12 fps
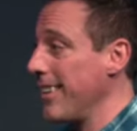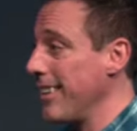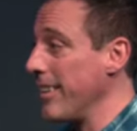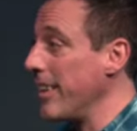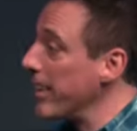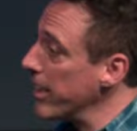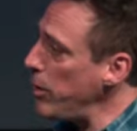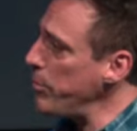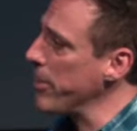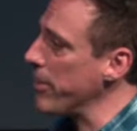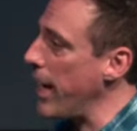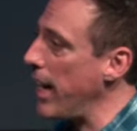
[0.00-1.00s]
leading up
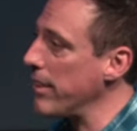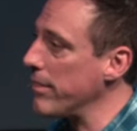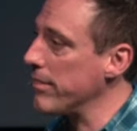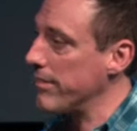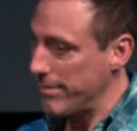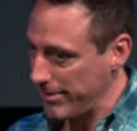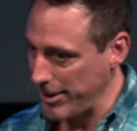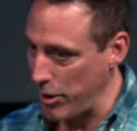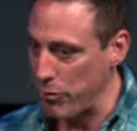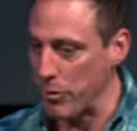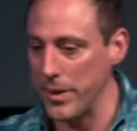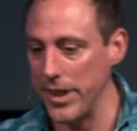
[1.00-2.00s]
to that,
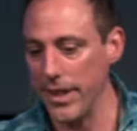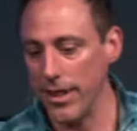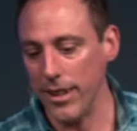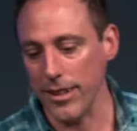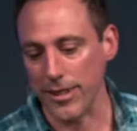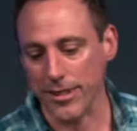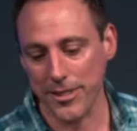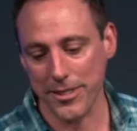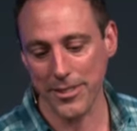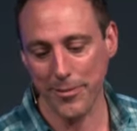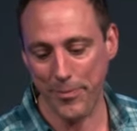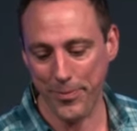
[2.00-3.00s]
if we're being honest.